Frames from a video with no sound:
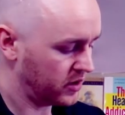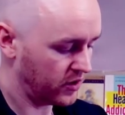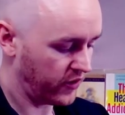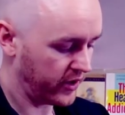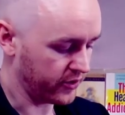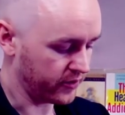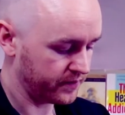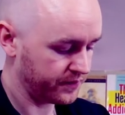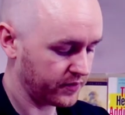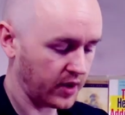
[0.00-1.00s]
the defender,
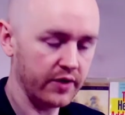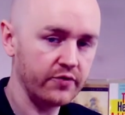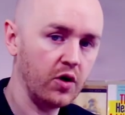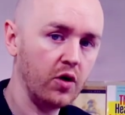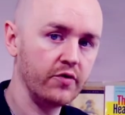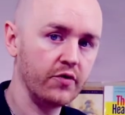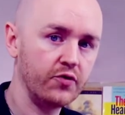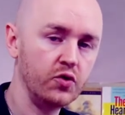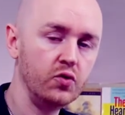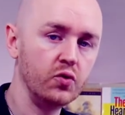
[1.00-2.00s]
I've thought of a
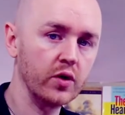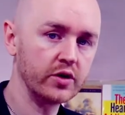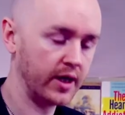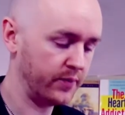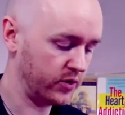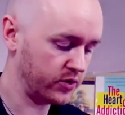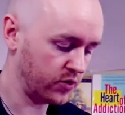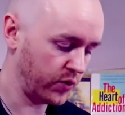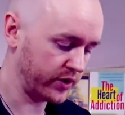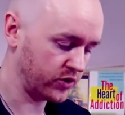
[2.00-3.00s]
few examples
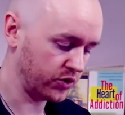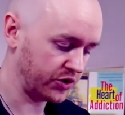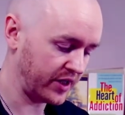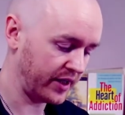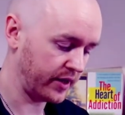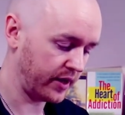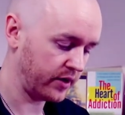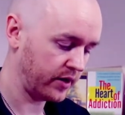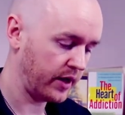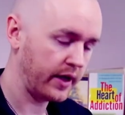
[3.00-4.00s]
or ways to understand
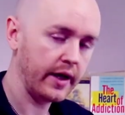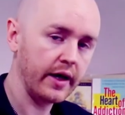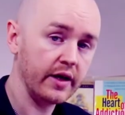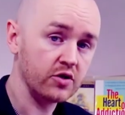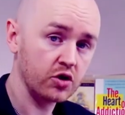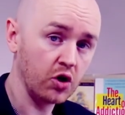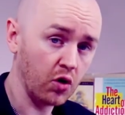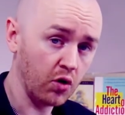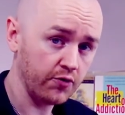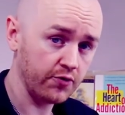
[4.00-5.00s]
that. It's
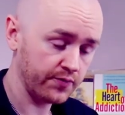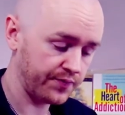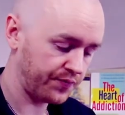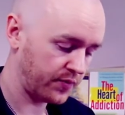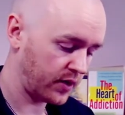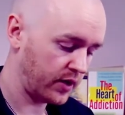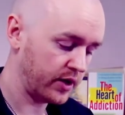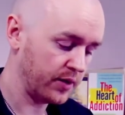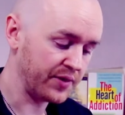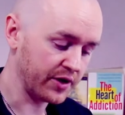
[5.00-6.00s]
tough,
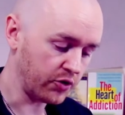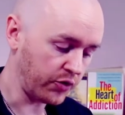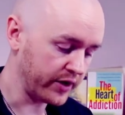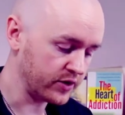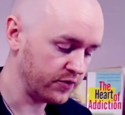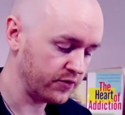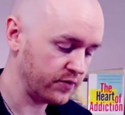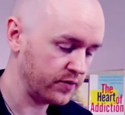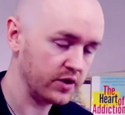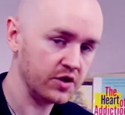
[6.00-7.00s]
it be aggressive,
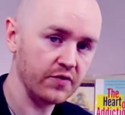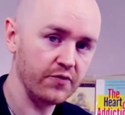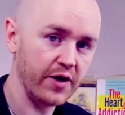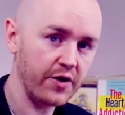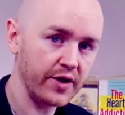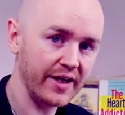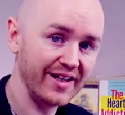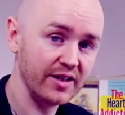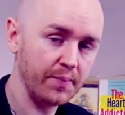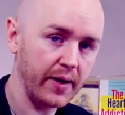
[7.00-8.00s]
it's very
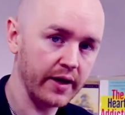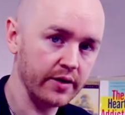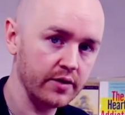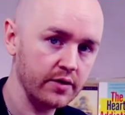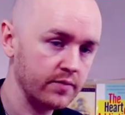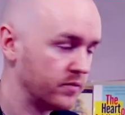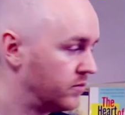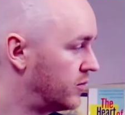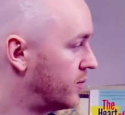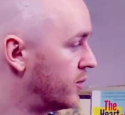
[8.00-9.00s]
independent,
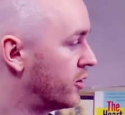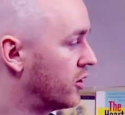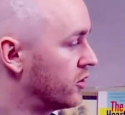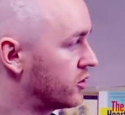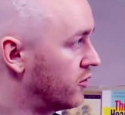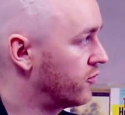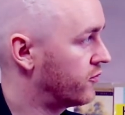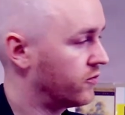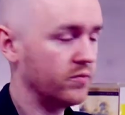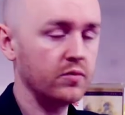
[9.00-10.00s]
maybe because
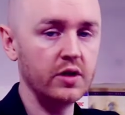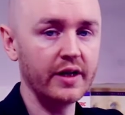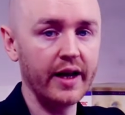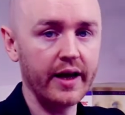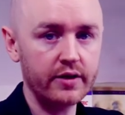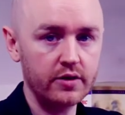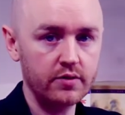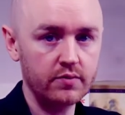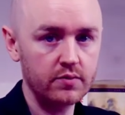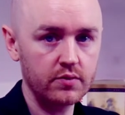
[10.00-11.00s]
of neglect,
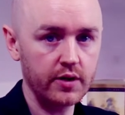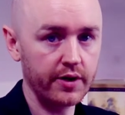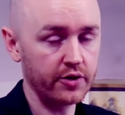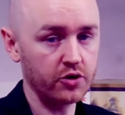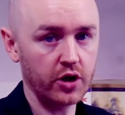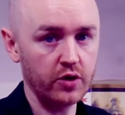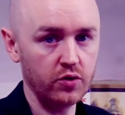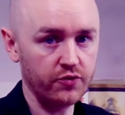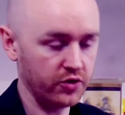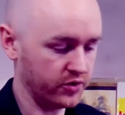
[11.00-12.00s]
early in
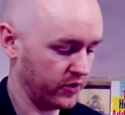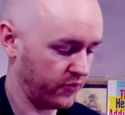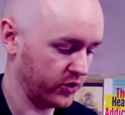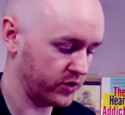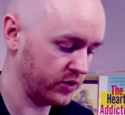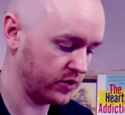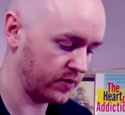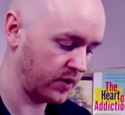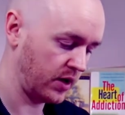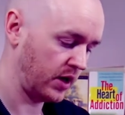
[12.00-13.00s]
childhood for, in, for instance.
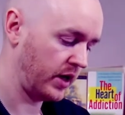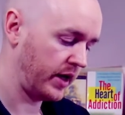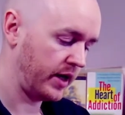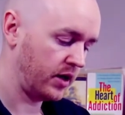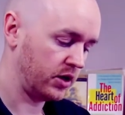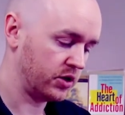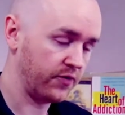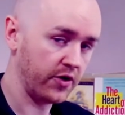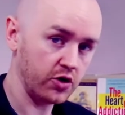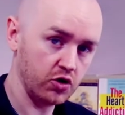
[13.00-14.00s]
It's
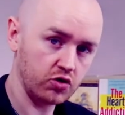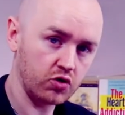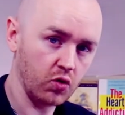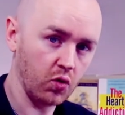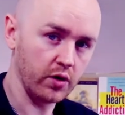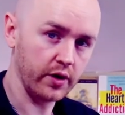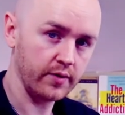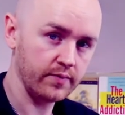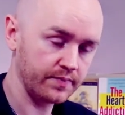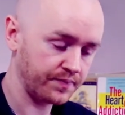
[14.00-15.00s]
very controlling,